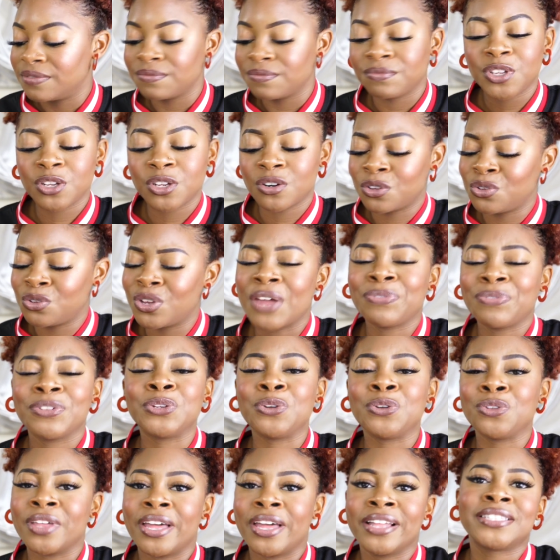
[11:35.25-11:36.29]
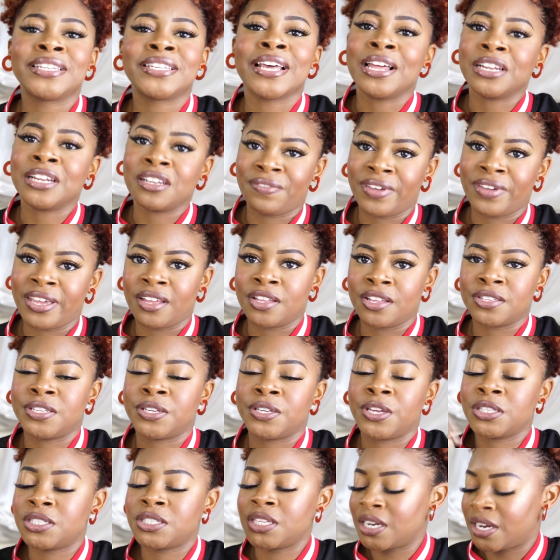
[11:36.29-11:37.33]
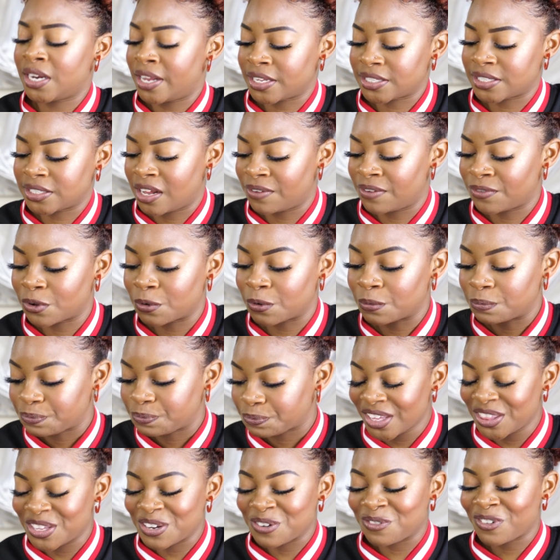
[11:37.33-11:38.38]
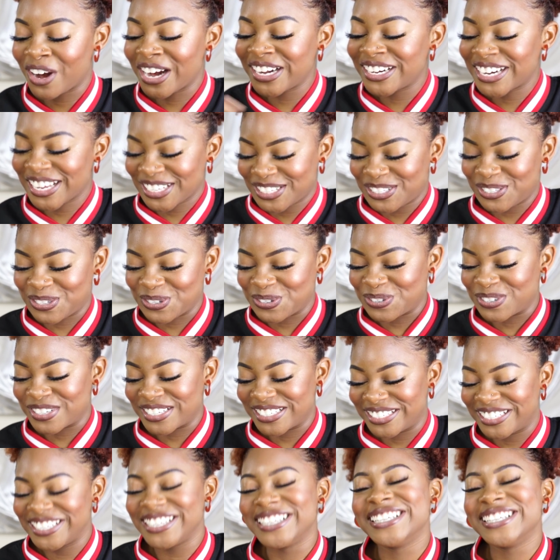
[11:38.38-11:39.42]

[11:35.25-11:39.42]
You know, you have to do that to elevate and to get to the next level. And then right next to it,